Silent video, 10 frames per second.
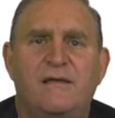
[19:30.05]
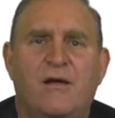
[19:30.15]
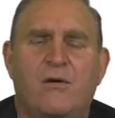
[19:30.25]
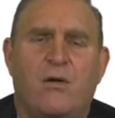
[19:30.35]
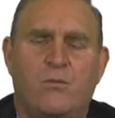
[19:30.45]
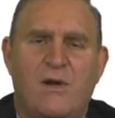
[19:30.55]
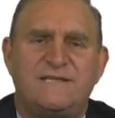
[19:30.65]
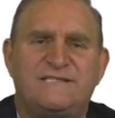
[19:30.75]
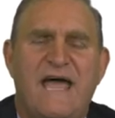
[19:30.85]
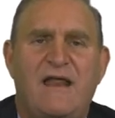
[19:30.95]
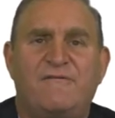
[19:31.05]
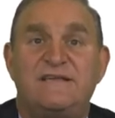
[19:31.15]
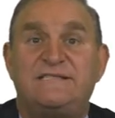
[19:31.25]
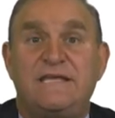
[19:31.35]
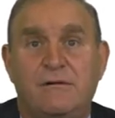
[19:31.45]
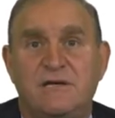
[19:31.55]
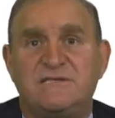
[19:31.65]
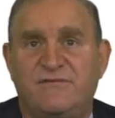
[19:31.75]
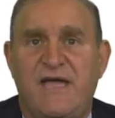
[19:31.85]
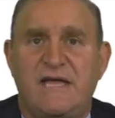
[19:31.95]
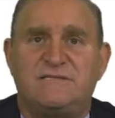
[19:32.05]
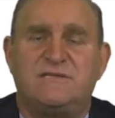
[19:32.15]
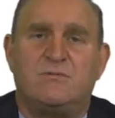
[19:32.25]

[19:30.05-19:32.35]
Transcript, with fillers: are, are, one set of a series of cases